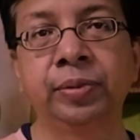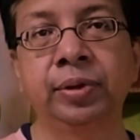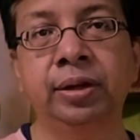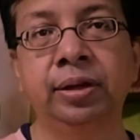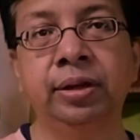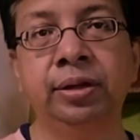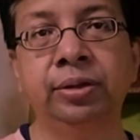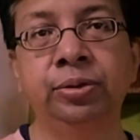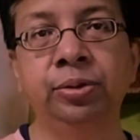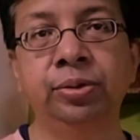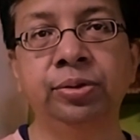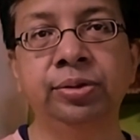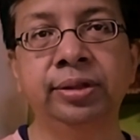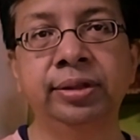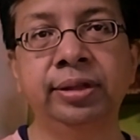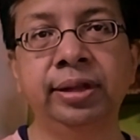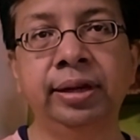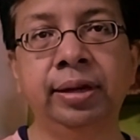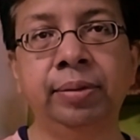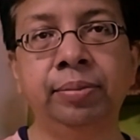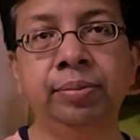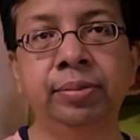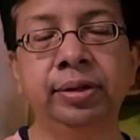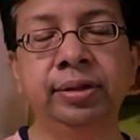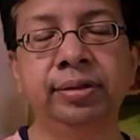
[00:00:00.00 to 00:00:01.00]
those are the
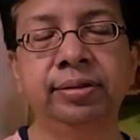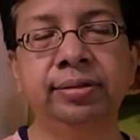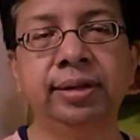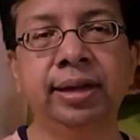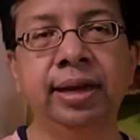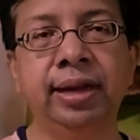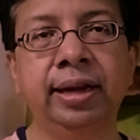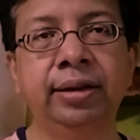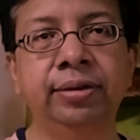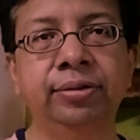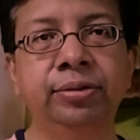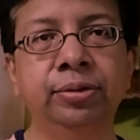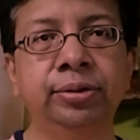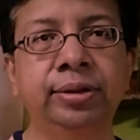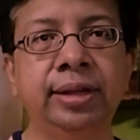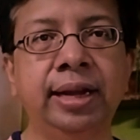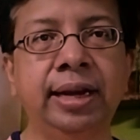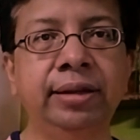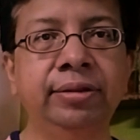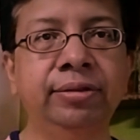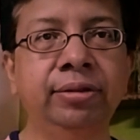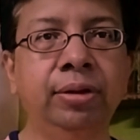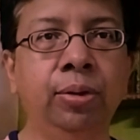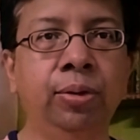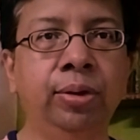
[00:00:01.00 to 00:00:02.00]
numbers, and so
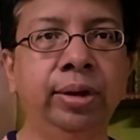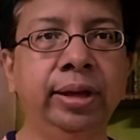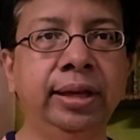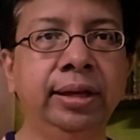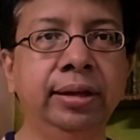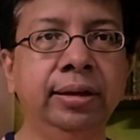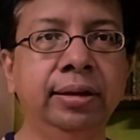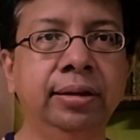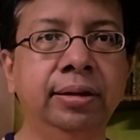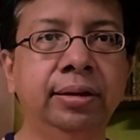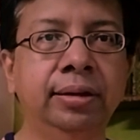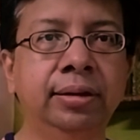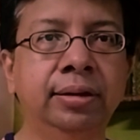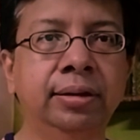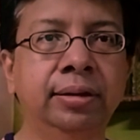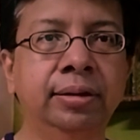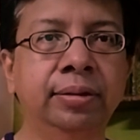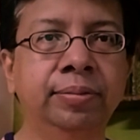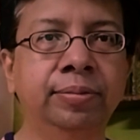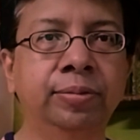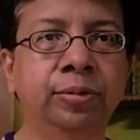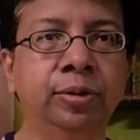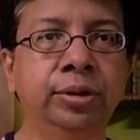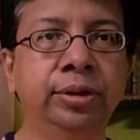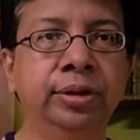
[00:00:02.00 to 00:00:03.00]
that slowing
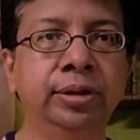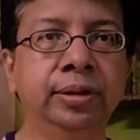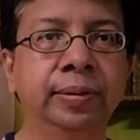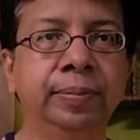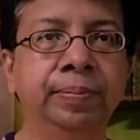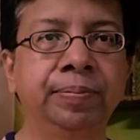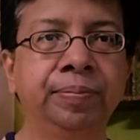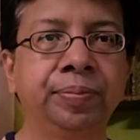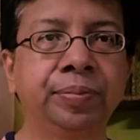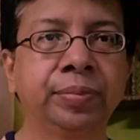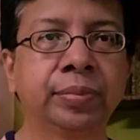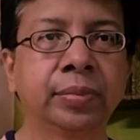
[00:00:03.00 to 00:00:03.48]
would